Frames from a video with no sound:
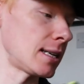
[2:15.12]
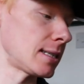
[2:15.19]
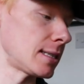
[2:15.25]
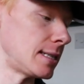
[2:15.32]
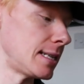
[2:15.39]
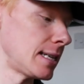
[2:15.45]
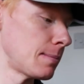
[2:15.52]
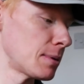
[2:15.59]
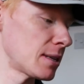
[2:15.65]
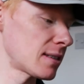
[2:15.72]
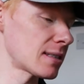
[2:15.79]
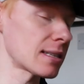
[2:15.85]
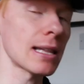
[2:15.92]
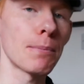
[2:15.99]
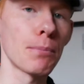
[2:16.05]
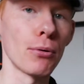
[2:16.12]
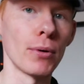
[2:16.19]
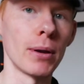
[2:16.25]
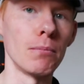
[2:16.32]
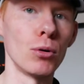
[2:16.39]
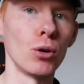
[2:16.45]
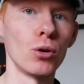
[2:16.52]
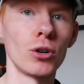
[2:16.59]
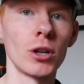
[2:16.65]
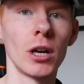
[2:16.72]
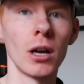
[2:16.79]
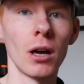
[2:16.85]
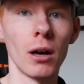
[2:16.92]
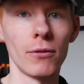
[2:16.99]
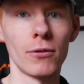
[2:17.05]
and it's deep slippery mud,
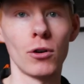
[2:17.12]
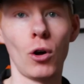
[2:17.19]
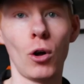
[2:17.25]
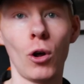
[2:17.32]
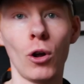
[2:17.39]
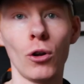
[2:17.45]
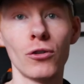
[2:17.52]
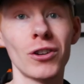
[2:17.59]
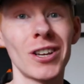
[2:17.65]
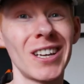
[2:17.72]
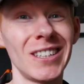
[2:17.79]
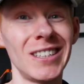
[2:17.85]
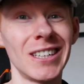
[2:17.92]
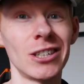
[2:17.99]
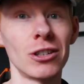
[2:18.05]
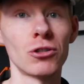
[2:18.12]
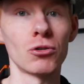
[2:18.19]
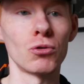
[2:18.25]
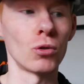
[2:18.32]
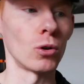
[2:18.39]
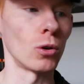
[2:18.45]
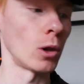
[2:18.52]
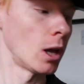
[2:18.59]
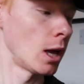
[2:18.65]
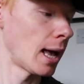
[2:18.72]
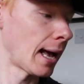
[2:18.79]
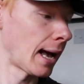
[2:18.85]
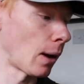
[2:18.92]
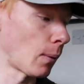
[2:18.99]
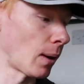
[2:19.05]
of course you're going to struggle.
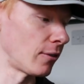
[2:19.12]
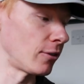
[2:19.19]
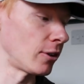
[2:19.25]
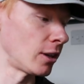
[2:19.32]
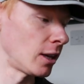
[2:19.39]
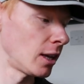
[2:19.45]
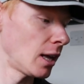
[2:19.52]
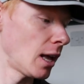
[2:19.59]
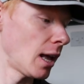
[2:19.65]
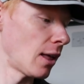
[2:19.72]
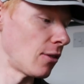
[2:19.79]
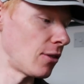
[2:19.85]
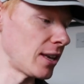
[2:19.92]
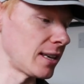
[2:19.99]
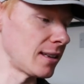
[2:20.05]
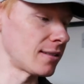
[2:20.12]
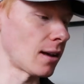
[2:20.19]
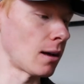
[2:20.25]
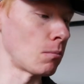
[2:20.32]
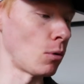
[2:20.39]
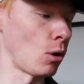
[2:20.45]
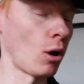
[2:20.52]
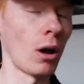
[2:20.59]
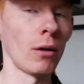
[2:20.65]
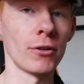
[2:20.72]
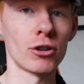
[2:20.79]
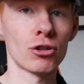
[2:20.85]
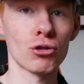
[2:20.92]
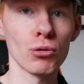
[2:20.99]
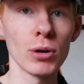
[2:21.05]
However, these are more of
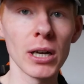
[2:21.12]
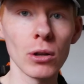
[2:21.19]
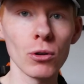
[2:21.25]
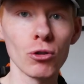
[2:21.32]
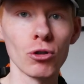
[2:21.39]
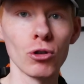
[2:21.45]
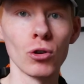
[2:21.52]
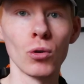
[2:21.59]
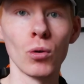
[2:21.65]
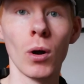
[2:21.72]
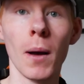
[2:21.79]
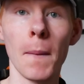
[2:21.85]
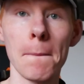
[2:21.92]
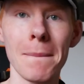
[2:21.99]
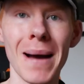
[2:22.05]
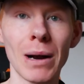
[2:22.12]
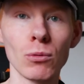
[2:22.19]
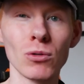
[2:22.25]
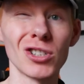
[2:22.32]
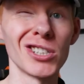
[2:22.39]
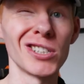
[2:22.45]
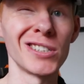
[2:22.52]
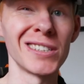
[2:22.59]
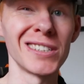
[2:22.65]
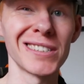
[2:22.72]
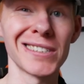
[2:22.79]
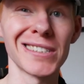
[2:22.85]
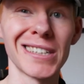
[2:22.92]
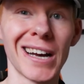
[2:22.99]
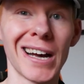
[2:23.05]
a trail shoe, mountain,
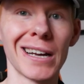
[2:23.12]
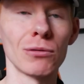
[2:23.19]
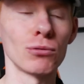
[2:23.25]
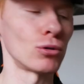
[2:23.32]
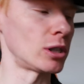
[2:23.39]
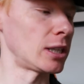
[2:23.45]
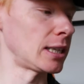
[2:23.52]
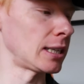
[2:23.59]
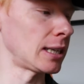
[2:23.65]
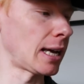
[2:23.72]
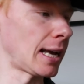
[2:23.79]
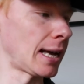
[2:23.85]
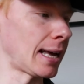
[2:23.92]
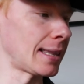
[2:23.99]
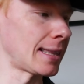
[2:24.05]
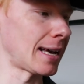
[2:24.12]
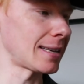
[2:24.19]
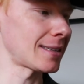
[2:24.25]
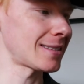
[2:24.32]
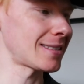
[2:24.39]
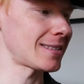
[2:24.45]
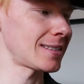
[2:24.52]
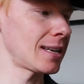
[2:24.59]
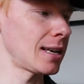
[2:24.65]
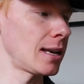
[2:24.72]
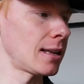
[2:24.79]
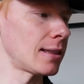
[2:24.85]
sky running, that's